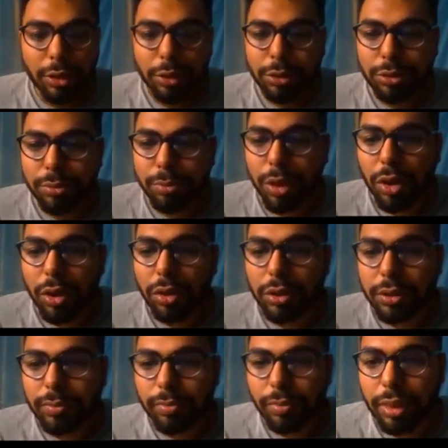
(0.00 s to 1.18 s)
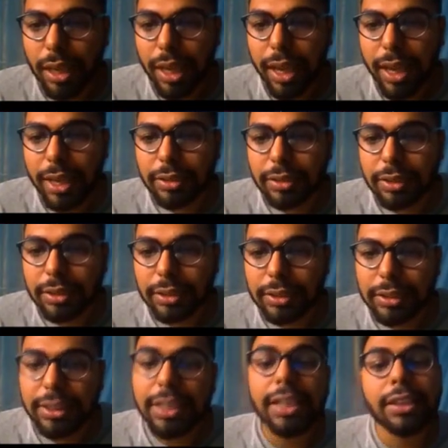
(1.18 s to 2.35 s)
I will go to the blog and
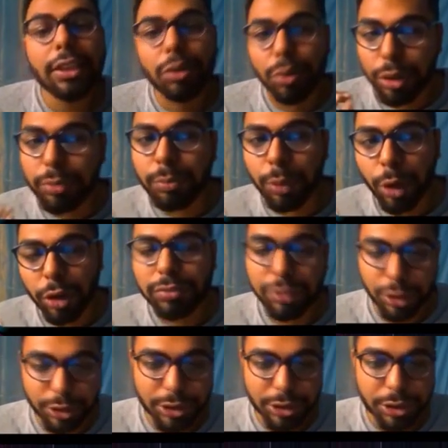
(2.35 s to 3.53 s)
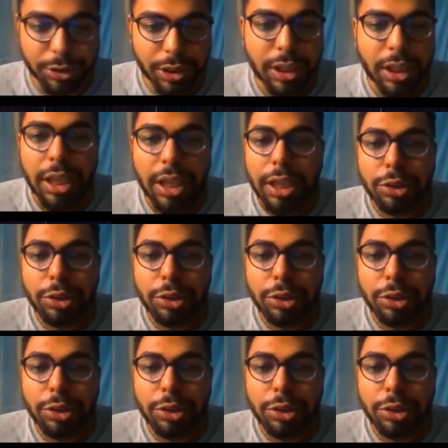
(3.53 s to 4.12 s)
select the whole blog first. Okay.